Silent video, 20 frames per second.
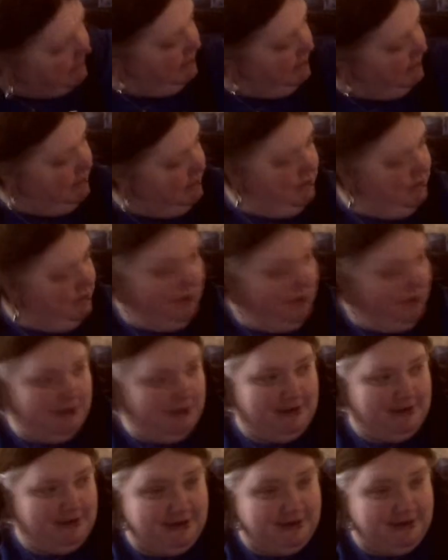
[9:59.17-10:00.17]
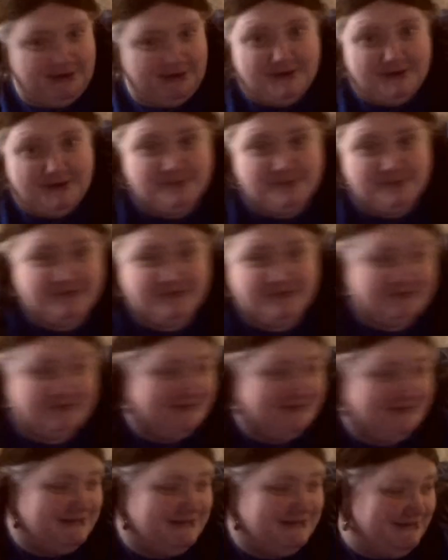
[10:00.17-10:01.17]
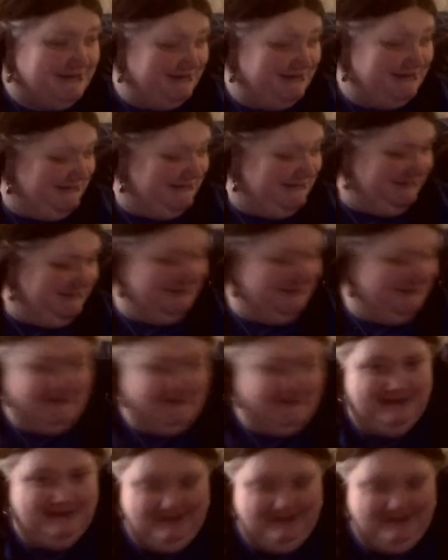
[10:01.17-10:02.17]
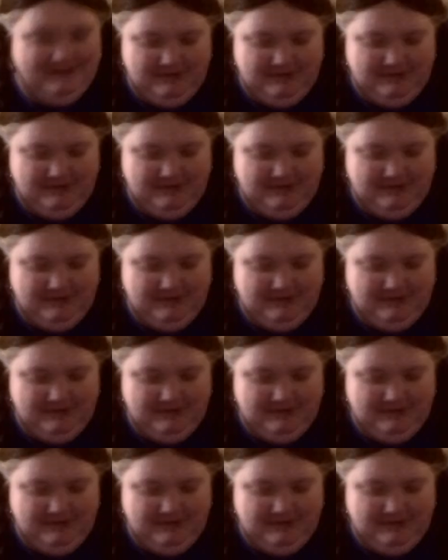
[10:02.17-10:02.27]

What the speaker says: Nobody speaks.